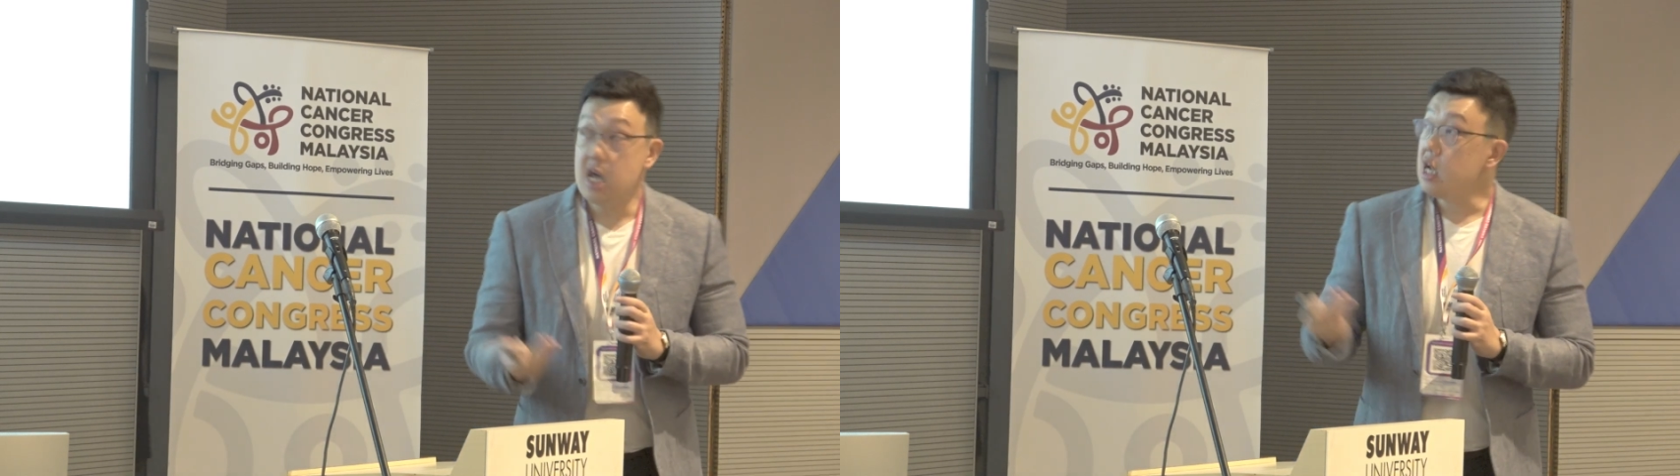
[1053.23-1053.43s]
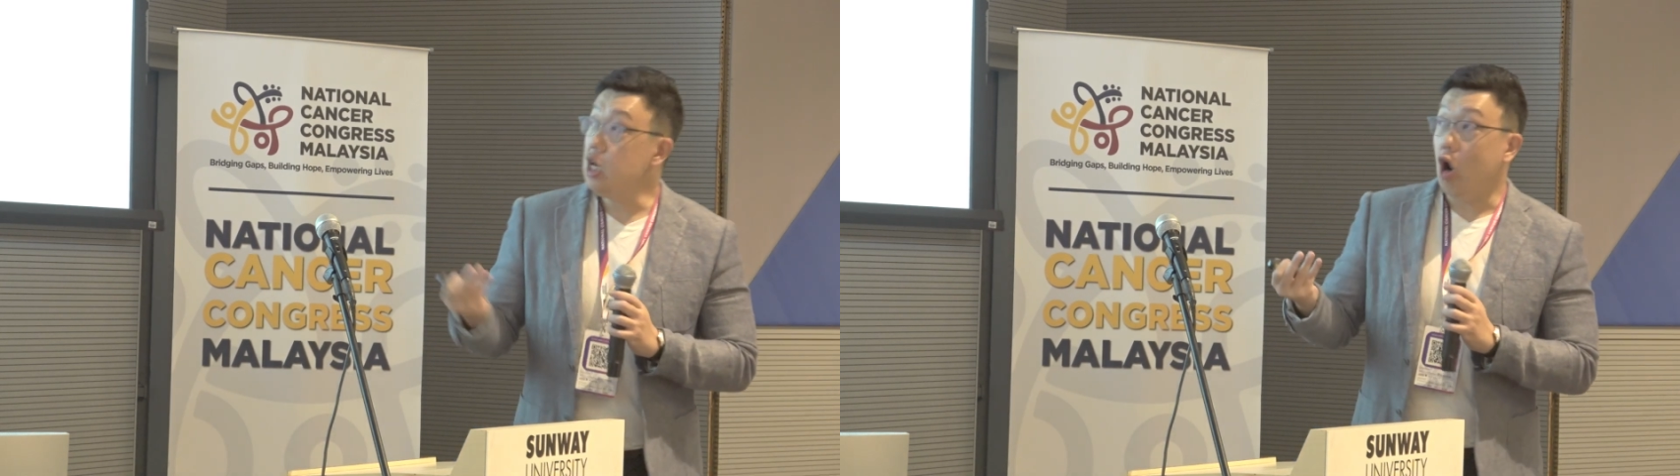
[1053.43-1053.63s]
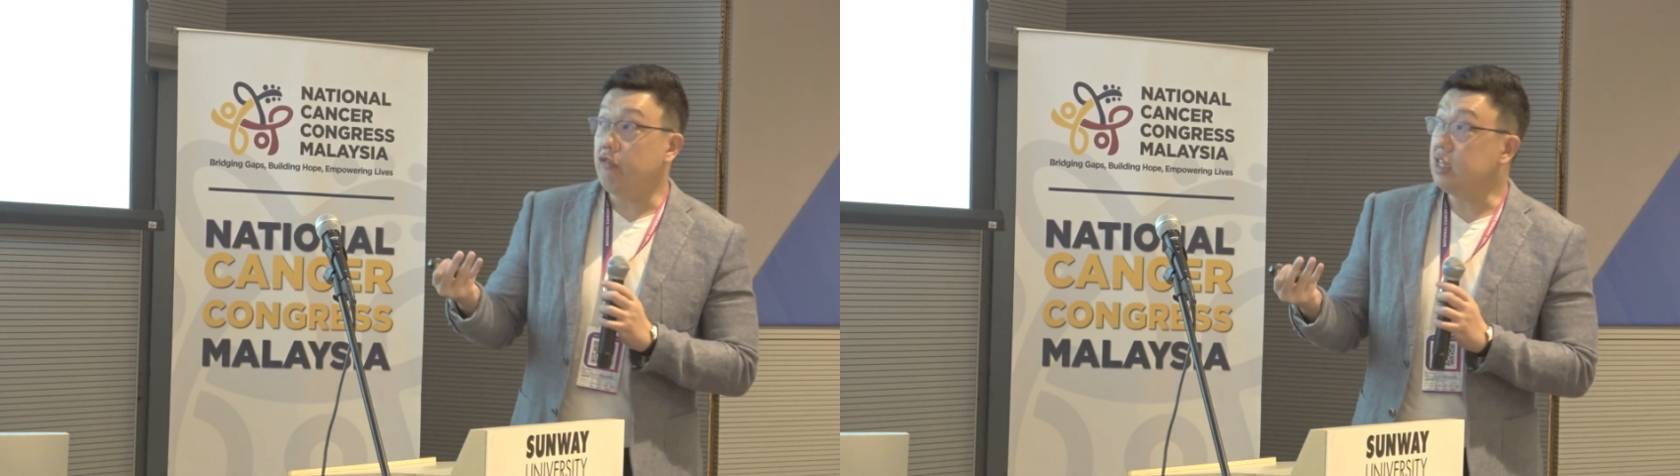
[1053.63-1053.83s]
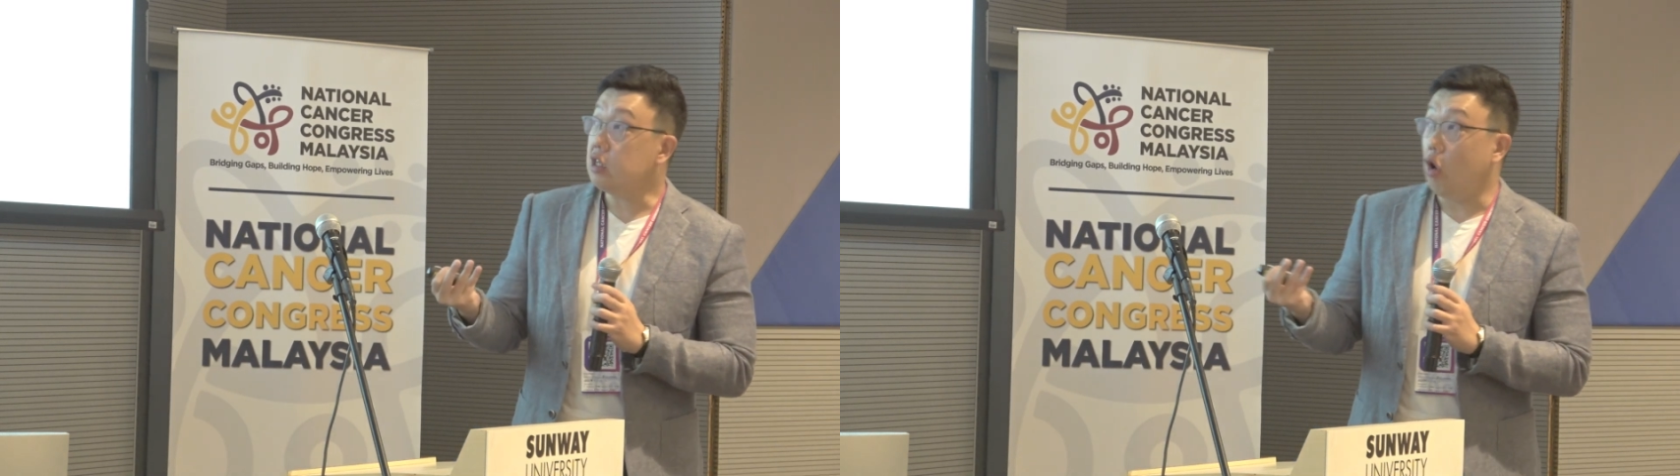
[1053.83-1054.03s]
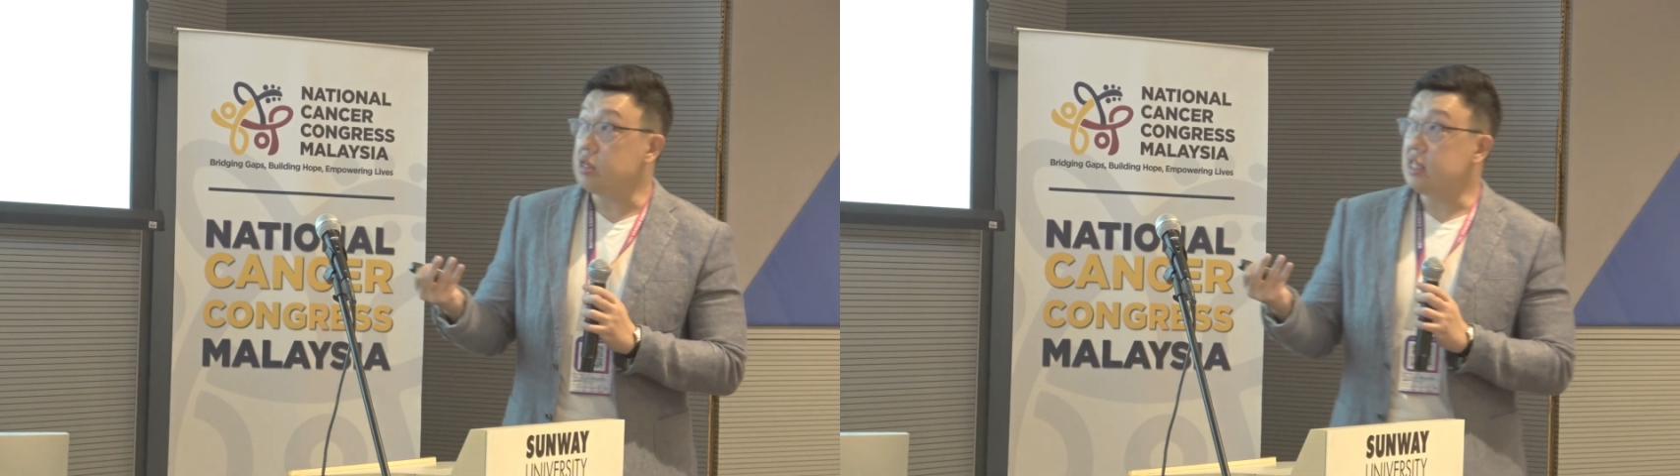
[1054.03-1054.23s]
It often
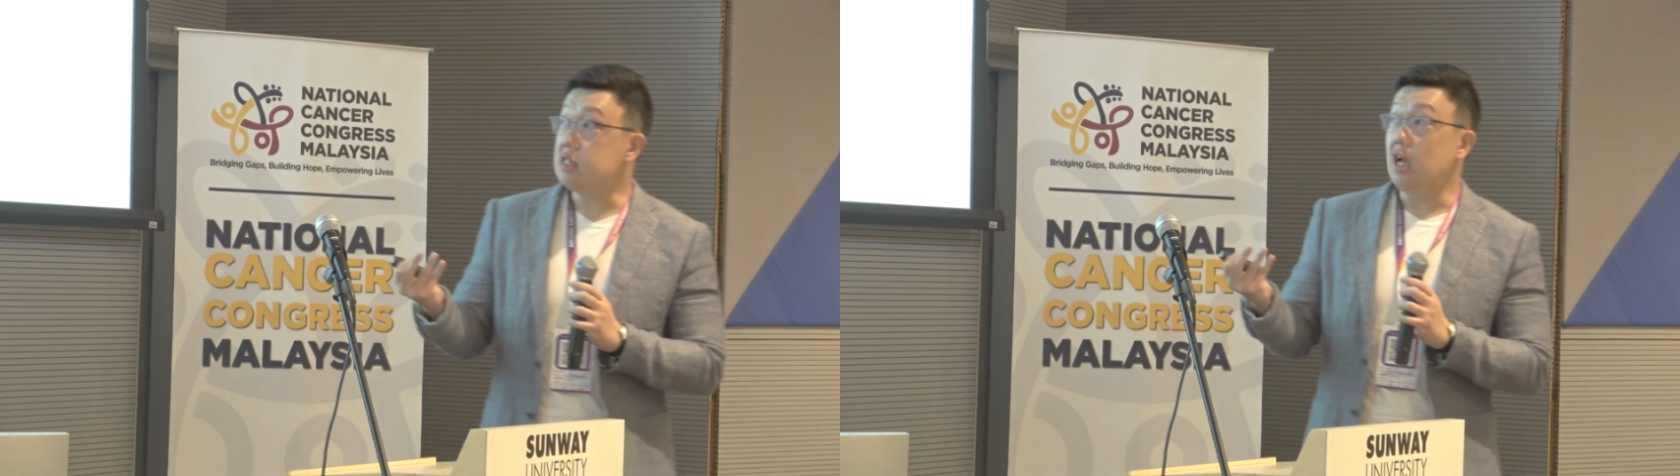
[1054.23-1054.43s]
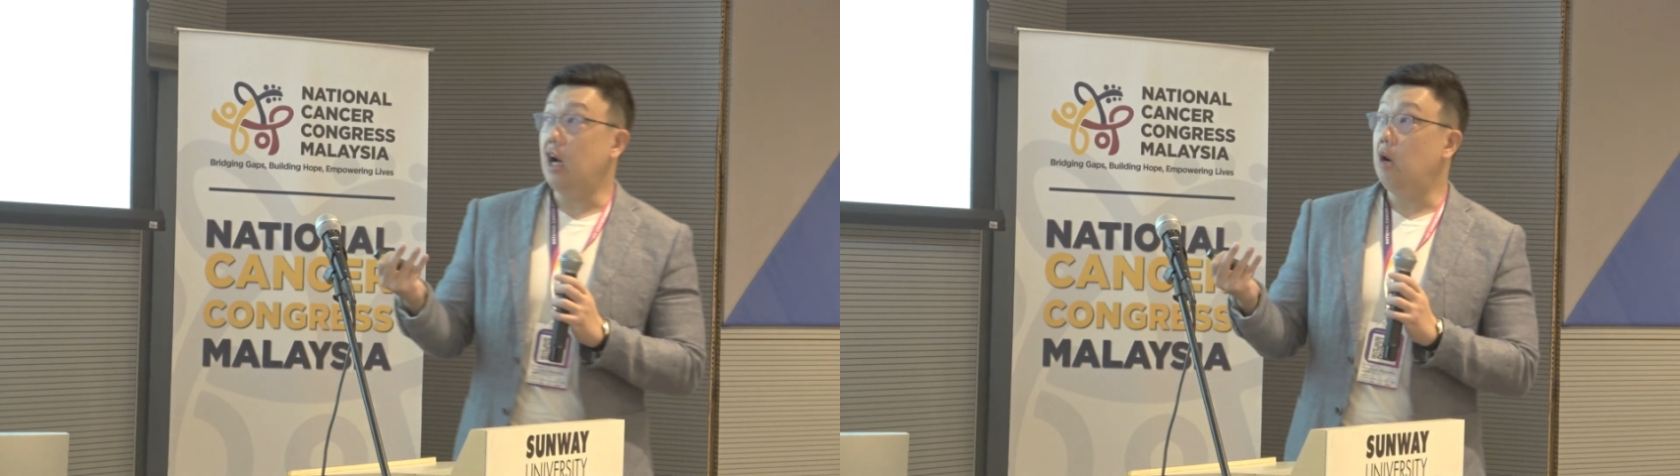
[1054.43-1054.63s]
causes